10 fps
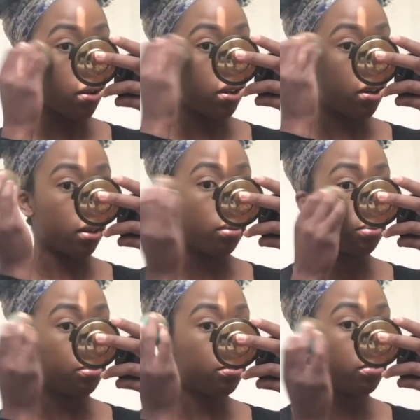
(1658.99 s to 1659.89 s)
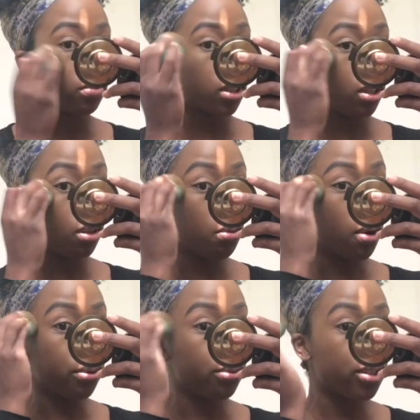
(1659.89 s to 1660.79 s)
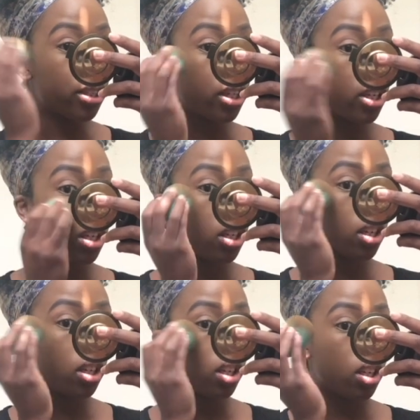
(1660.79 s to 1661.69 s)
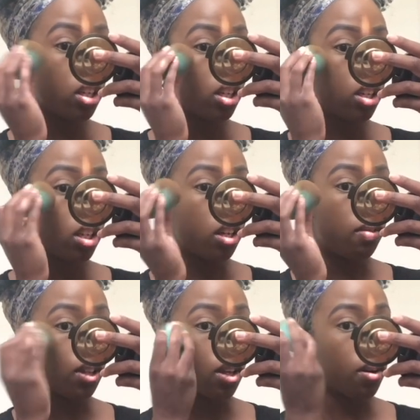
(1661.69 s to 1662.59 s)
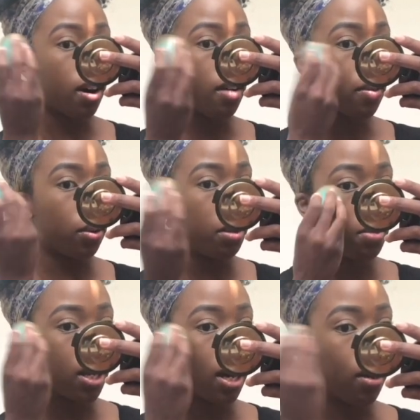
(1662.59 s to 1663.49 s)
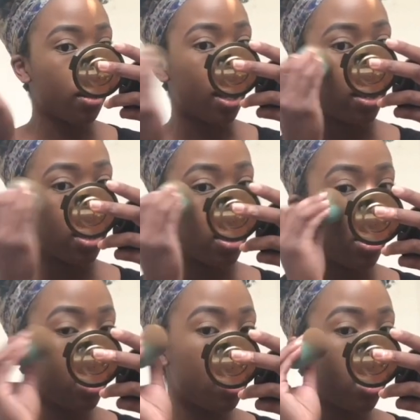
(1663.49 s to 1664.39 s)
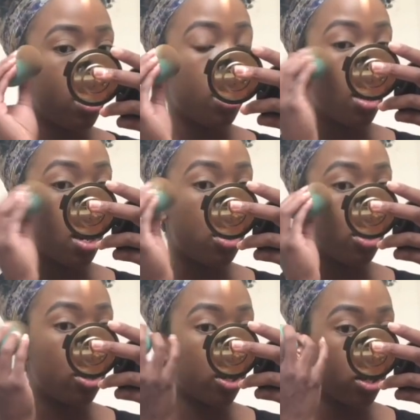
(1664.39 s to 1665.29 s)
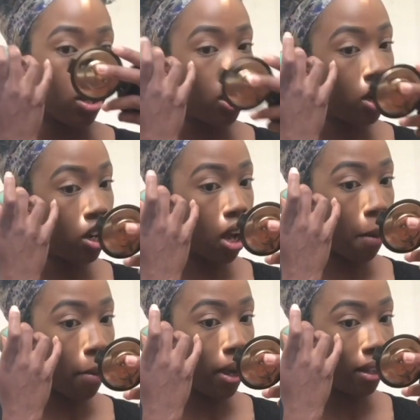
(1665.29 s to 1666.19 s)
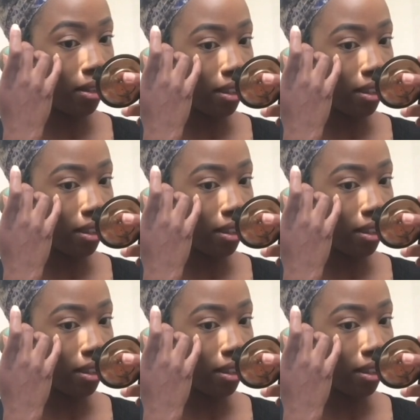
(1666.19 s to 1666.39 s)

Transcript: And no, you won't even though I've only been out like under a month.